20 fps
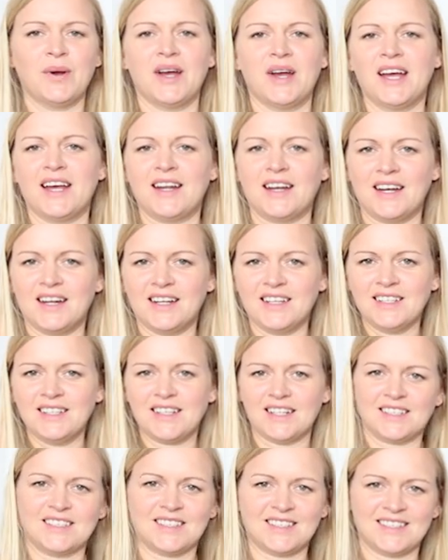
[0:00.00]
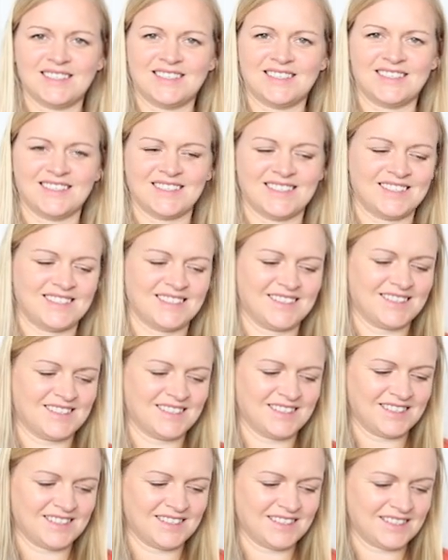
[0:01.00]
win.
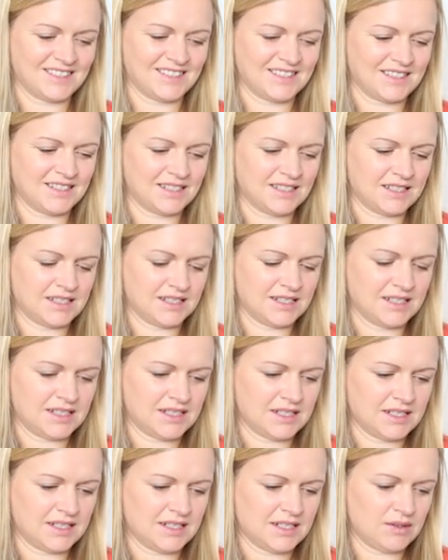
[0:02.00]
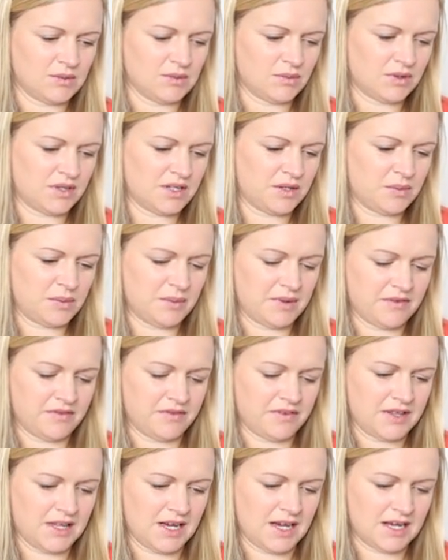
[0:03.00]
Yes. What did we
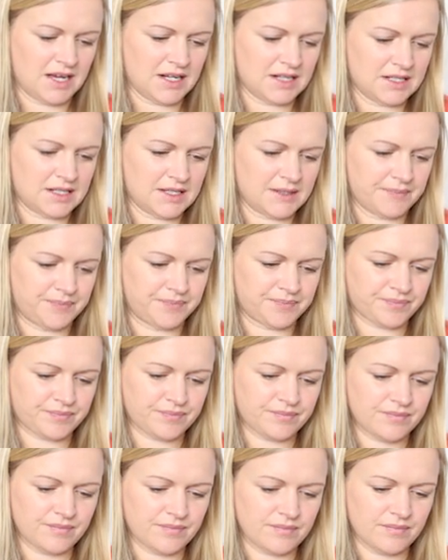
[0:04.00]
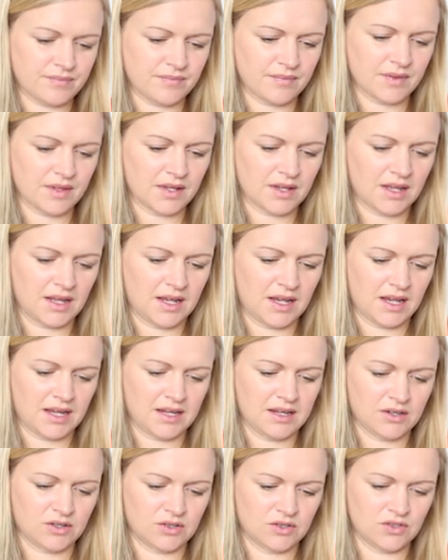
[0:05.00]
win for that?
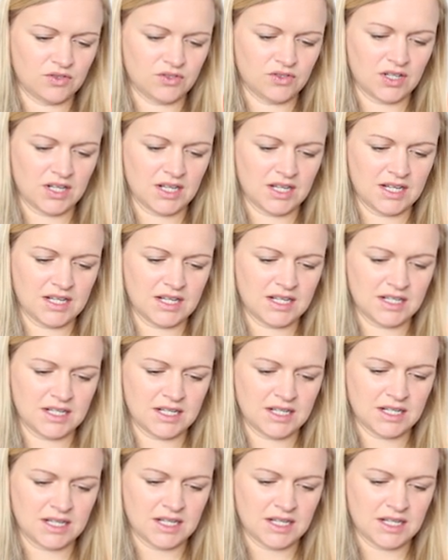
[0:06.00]
eight hundred.